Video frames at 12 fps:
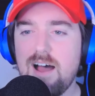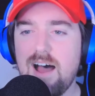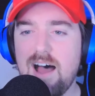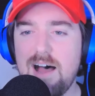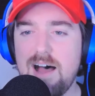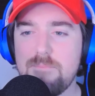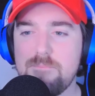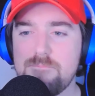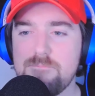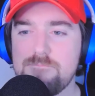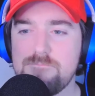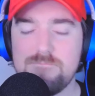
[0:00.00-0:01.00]

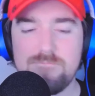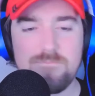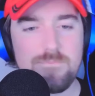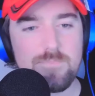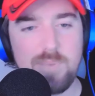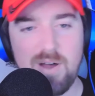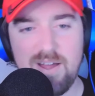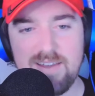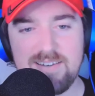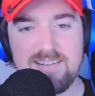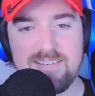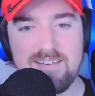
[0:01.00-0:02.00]

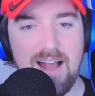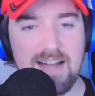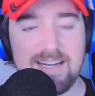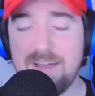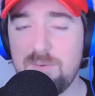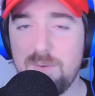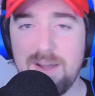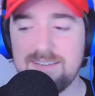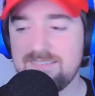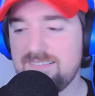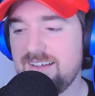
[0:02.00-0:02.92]
But I can't wait.